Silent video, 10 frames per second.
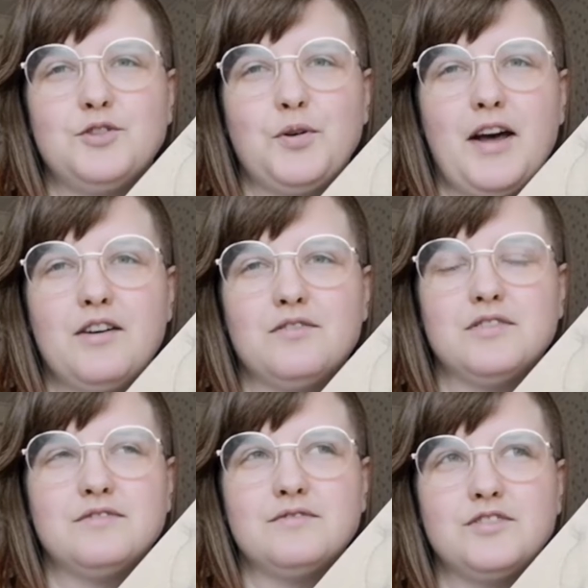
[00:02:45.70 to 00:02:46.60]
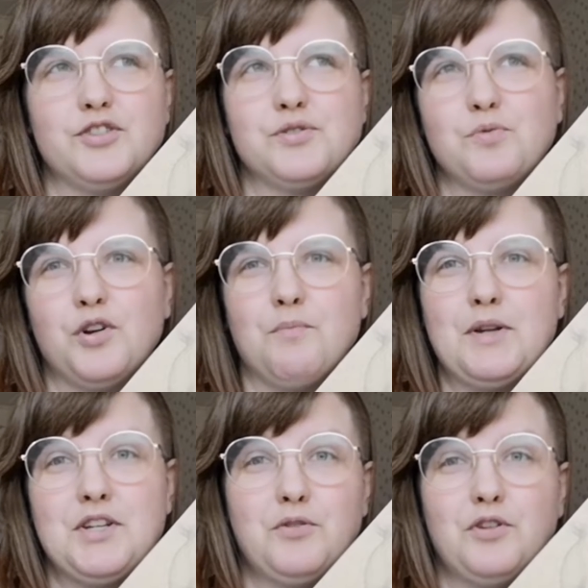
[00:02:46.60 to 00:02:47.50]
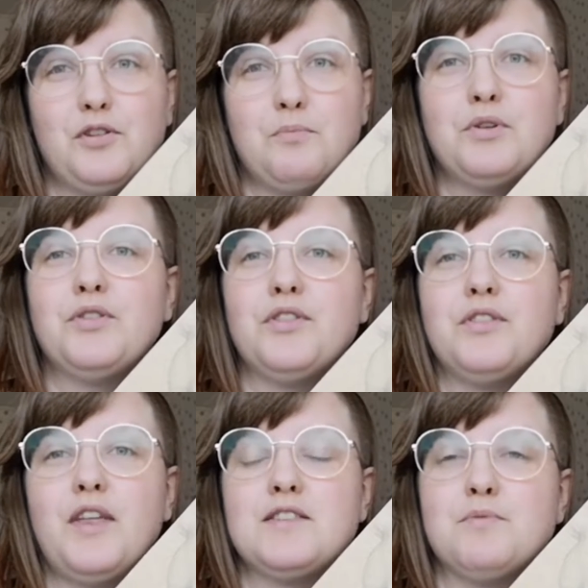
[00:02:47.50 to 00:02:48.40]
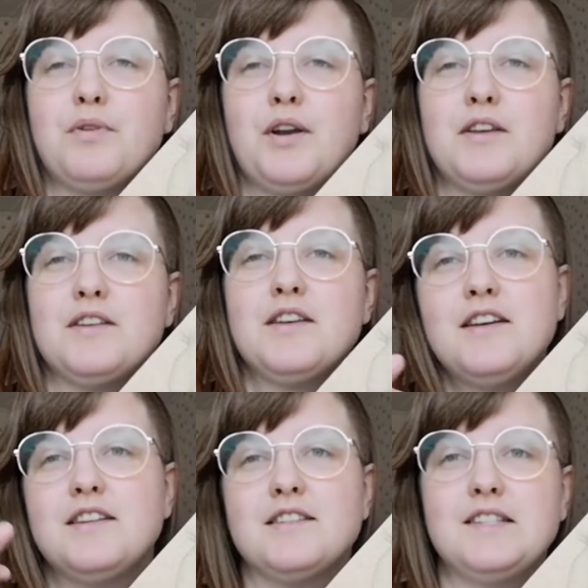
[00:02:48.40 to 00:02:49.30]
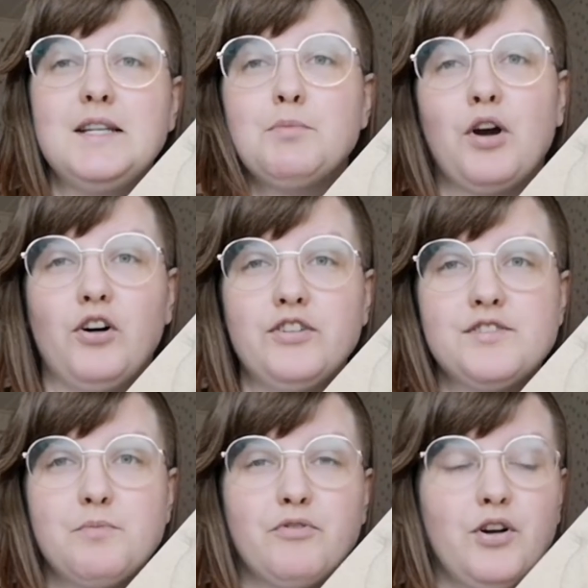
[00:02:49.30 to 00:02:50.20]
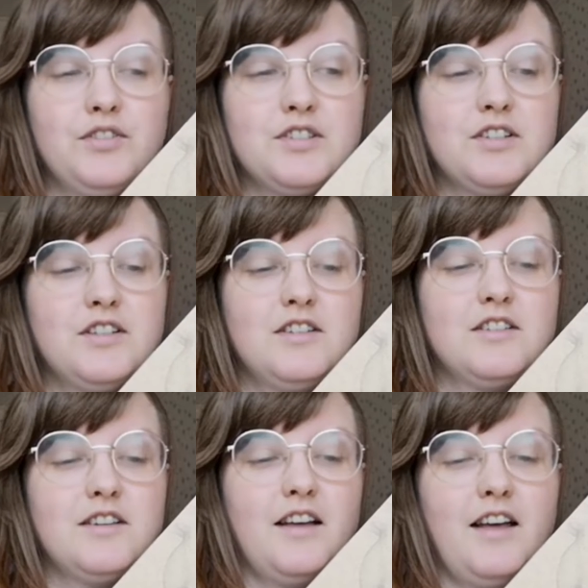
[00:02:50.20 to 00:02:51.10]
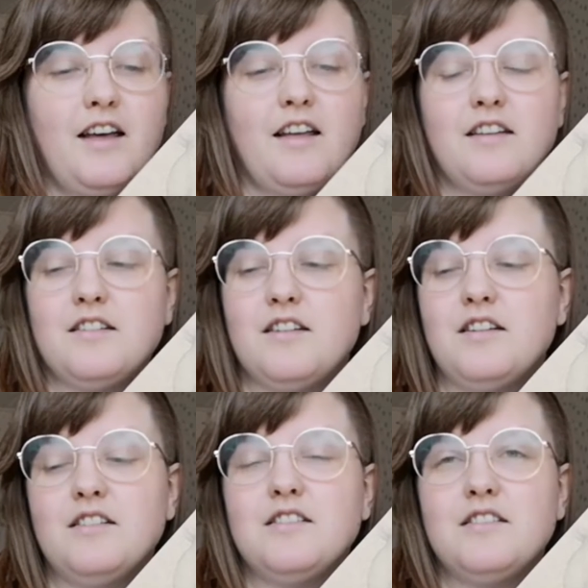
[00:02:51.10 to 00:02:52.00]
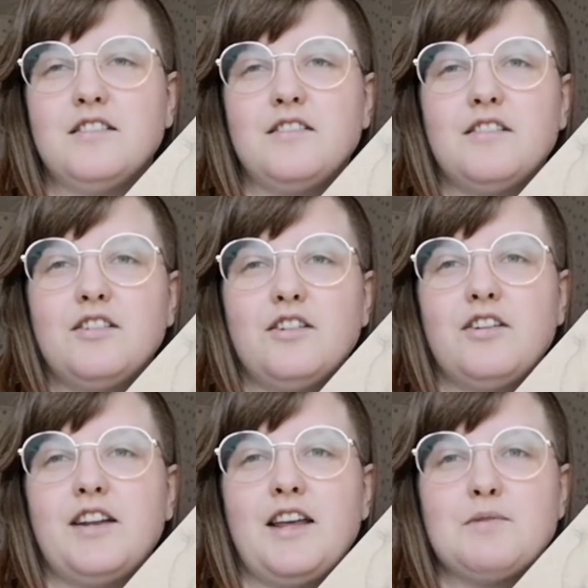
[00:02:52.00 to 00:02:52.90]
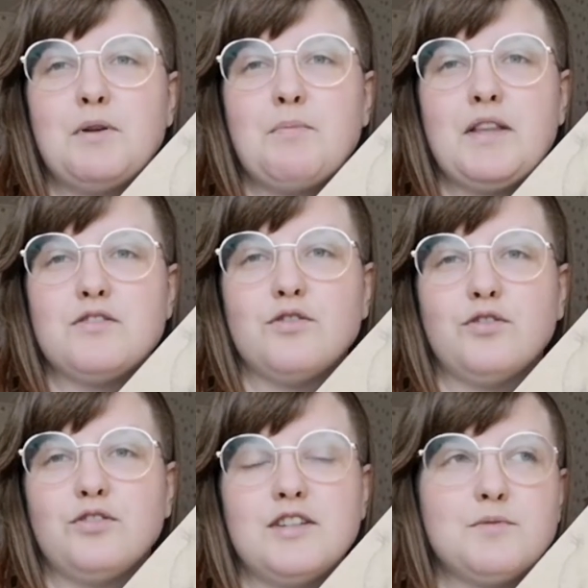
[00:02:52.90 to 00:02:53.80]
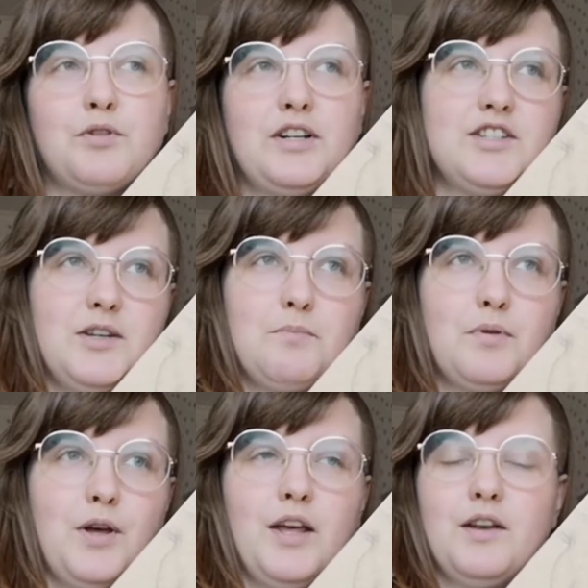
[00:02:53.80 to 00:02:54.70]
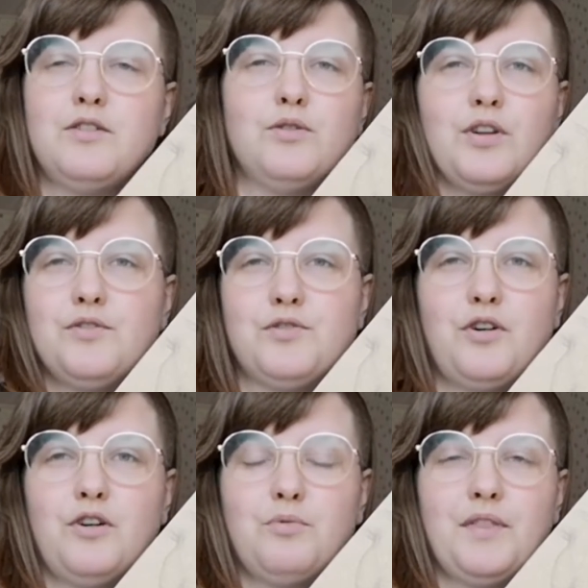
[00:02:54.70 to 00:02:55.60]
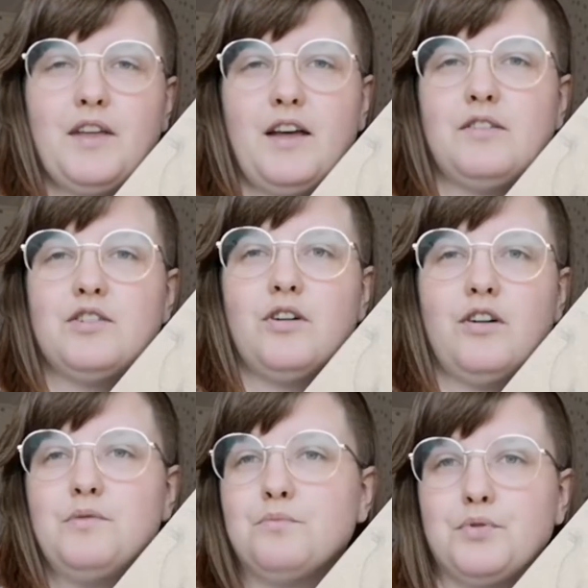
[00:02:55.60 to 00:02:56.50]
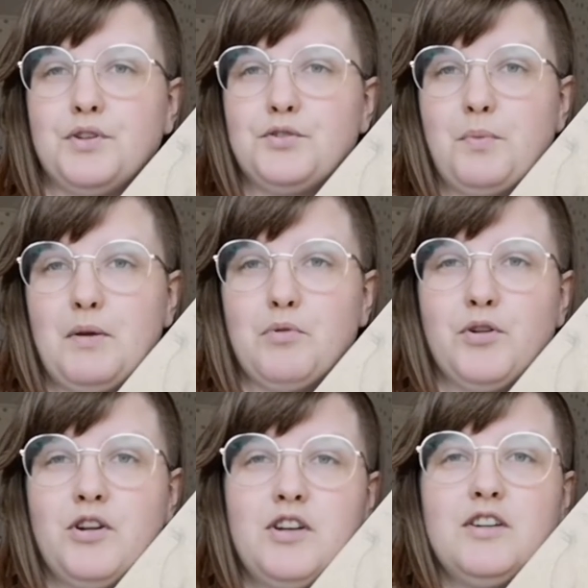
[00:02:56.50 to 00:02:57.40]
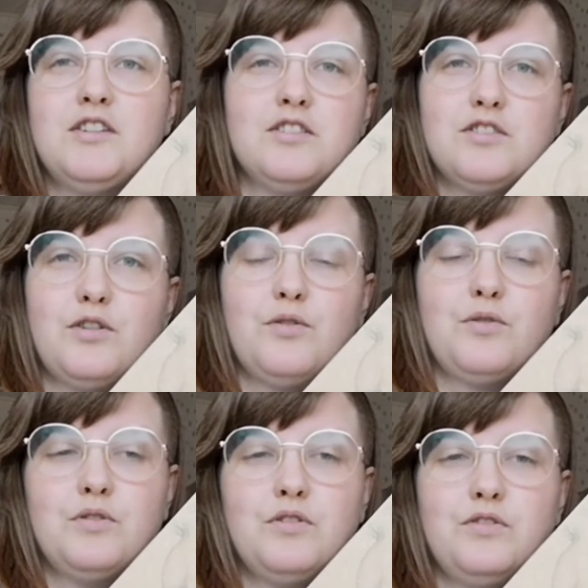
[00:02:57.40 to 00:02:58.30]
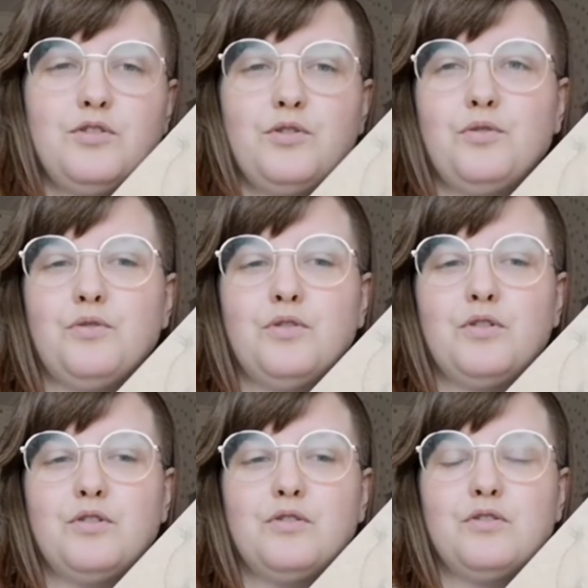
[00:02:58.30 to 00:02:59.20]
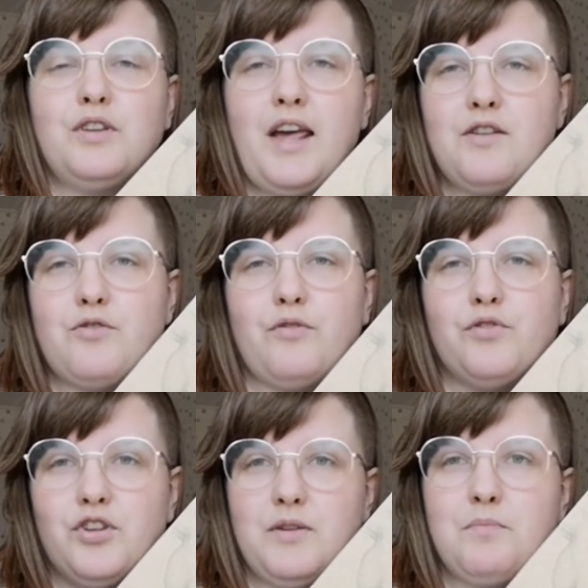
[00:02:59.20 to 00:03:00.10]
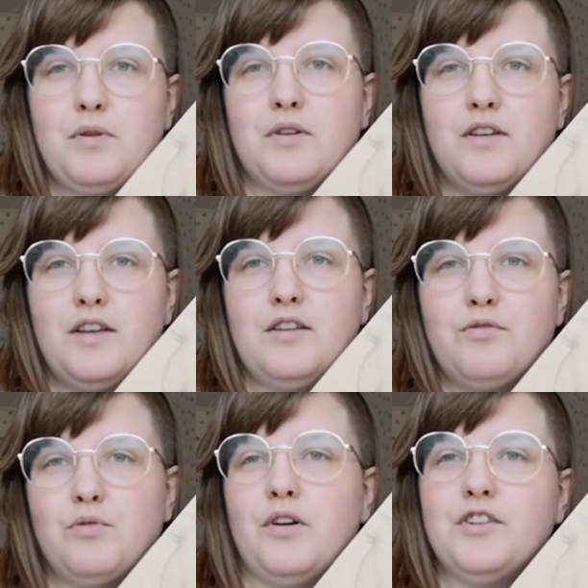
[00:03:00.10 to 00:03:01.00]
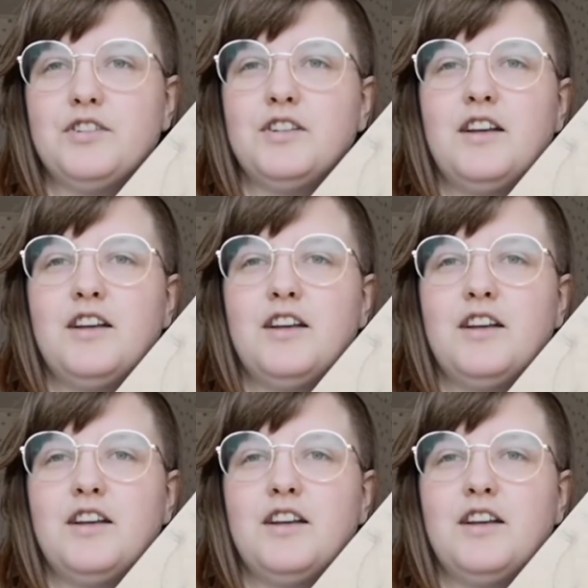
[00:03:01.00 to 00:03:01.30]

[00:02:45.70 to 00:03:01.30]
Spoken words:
you have just one material, but that's a pretty steep cost up front, and an HB pencil is pretty cheap, and you can draw with that on printer paper. So you can draw for cheap if you want.